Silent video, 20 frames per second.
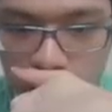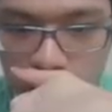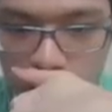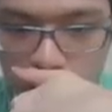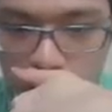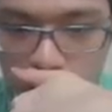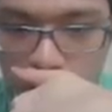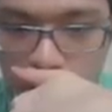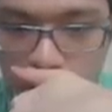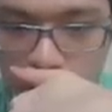
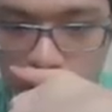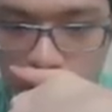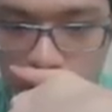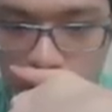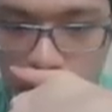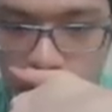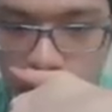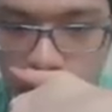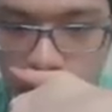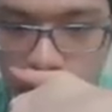
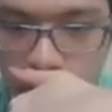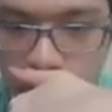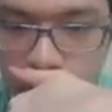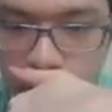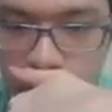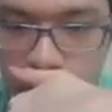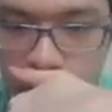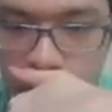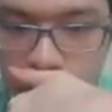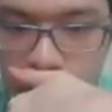
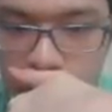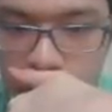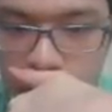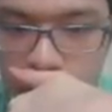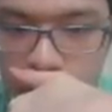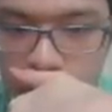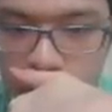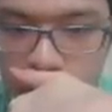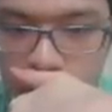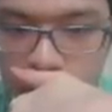
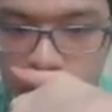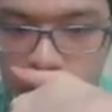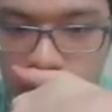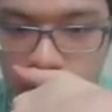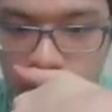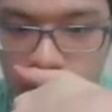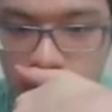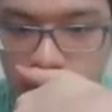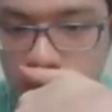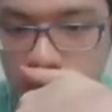
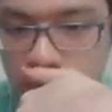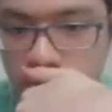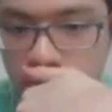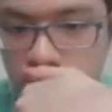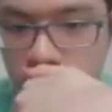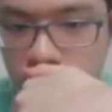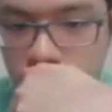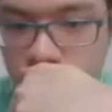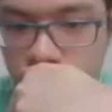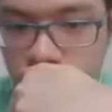
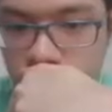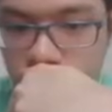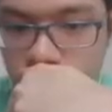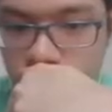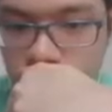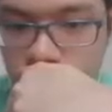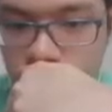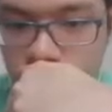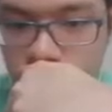Nothing is said.